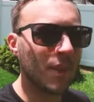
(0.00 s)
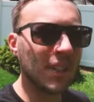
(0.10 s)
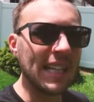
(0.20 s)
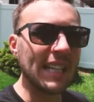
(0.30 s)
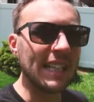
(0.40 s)

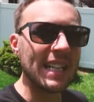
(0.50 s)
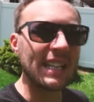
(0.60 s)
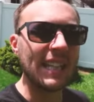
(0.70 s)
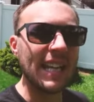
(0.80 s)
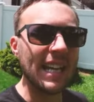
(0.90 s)
Completely
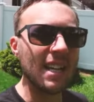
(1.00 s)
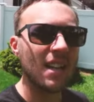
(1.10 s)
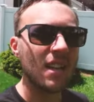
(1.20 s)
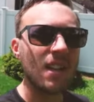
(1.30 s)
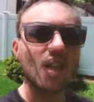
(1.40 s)
clean,
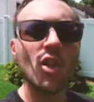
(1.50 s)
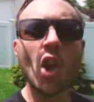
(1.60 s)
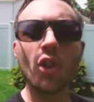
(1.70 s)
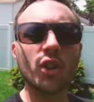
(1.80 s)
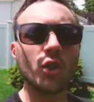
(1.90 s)

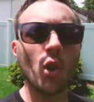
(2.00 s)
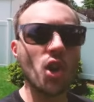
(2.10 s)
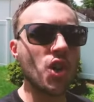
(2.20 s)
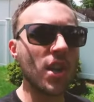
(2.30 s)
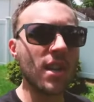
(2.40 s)
no
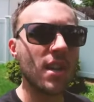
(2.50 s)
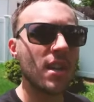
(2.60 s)
distortion,